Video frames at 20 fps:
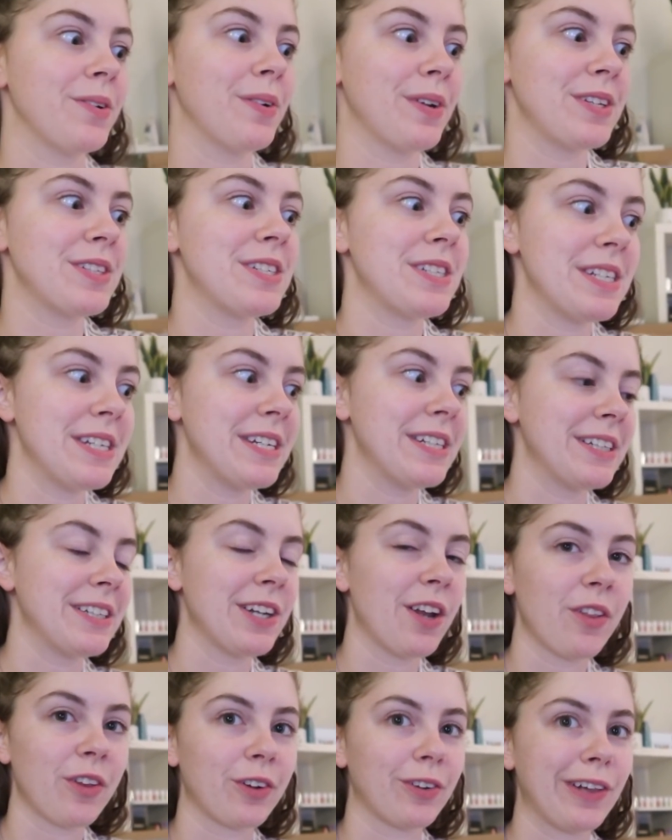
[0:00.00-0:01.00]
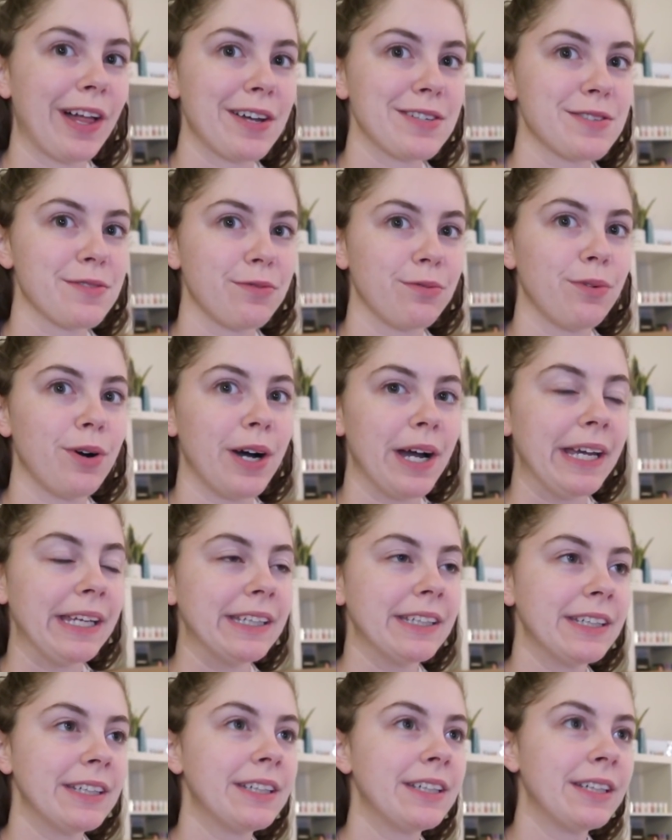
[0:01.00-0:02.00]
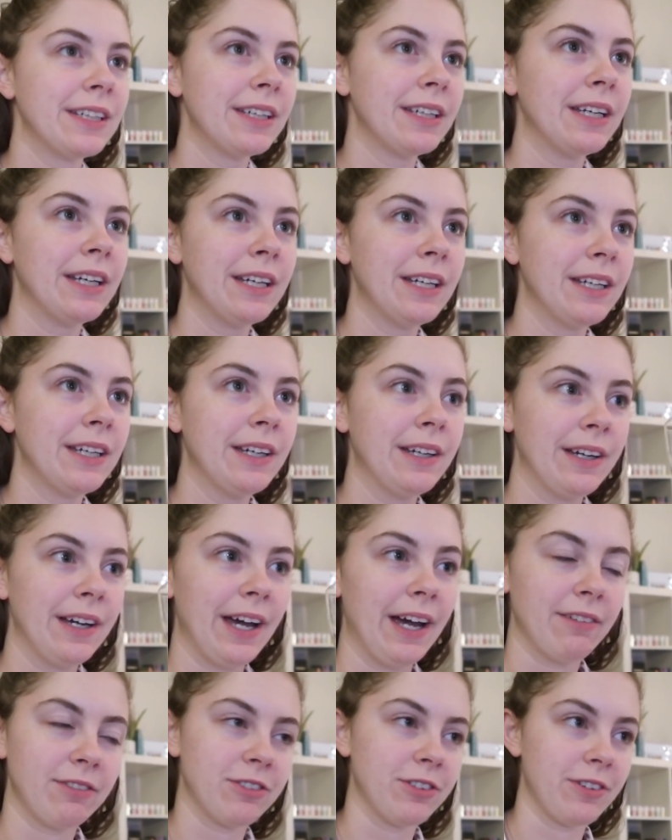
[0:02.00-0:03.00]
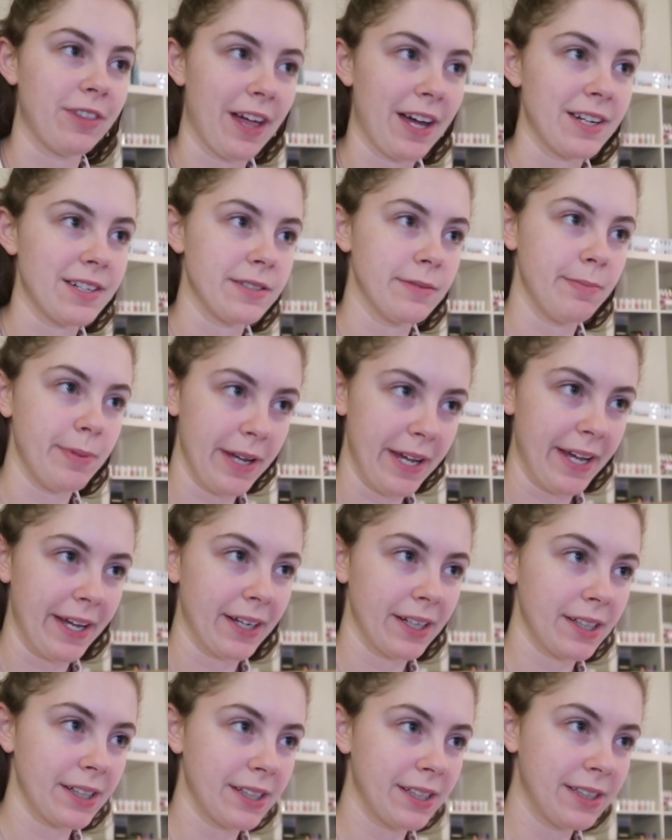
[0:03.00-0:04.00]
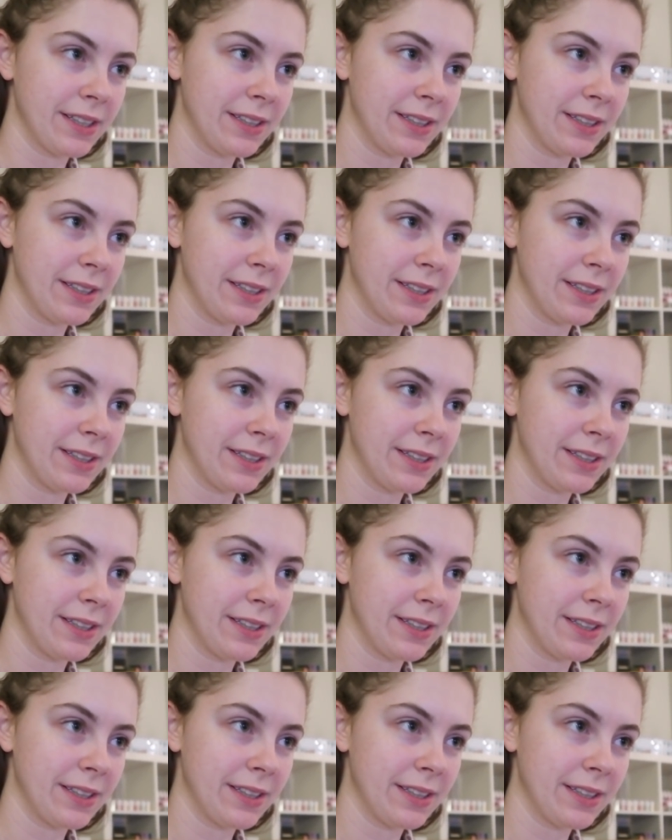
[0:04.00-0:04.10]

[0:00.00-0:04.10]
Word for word: going to need another glass of wine after that debate.